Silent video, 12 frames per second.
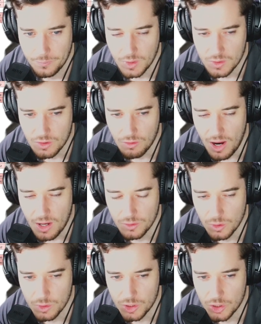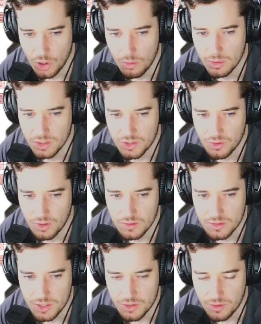Because Gray will do a job and
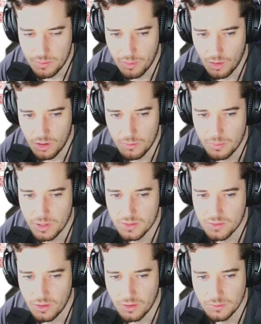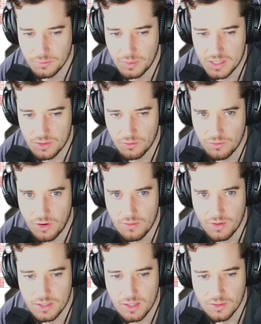Latrell's injury prone, but he's not
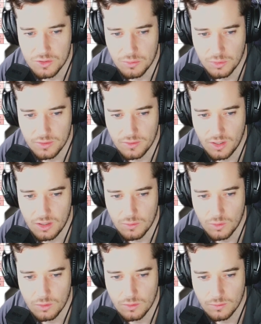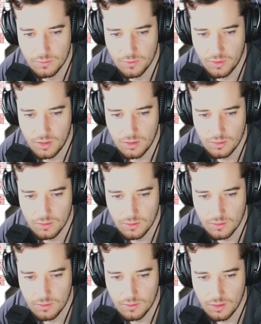5'8" eligible, is he, anymore? See?
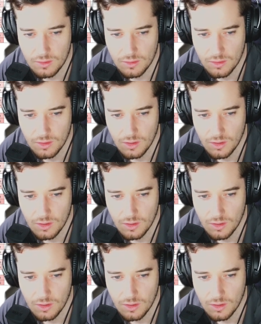This is it.